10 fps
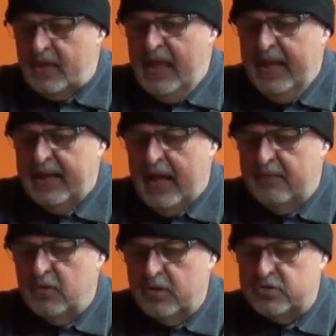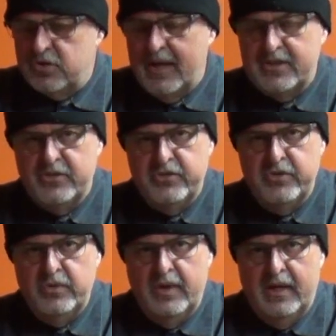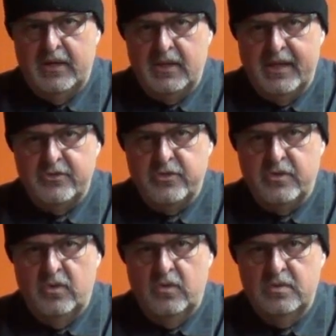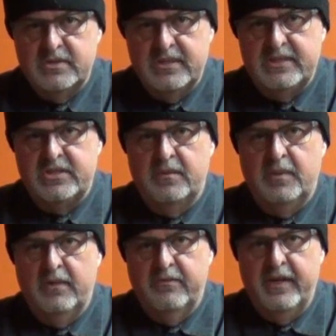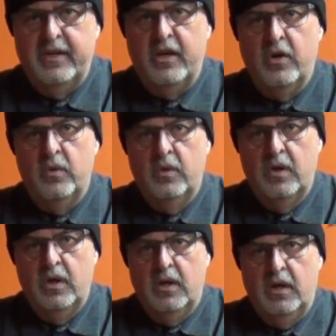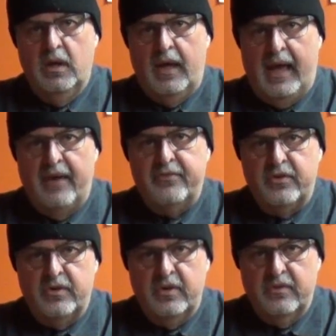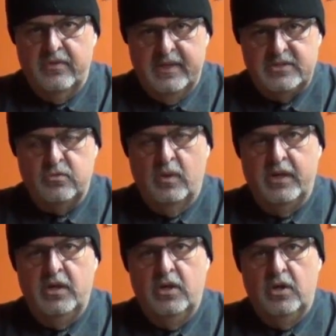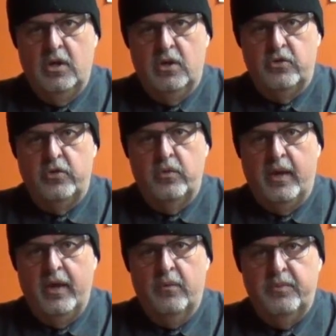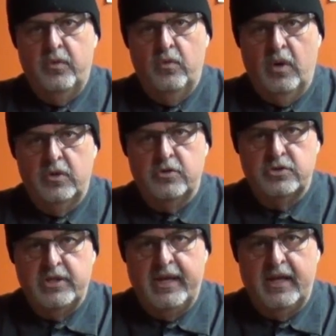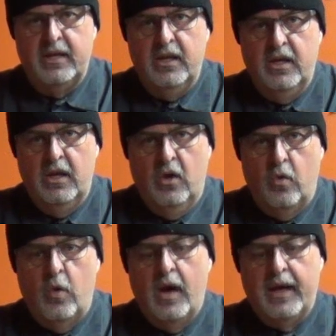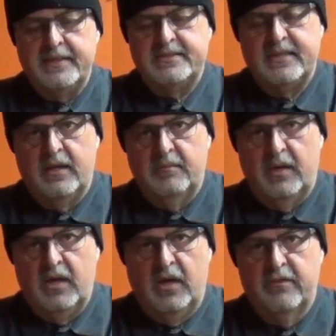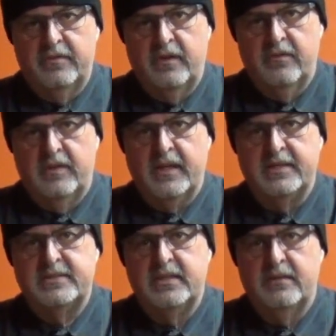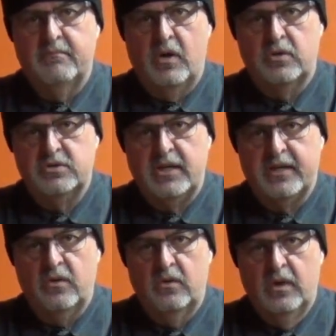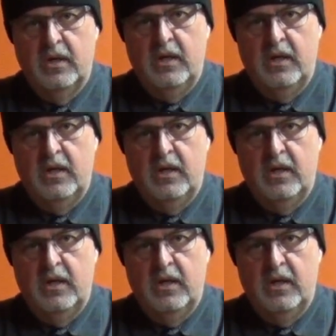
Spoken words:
and I'm going to try to do an electrical system video after this one to help you understand why some of this motorcycle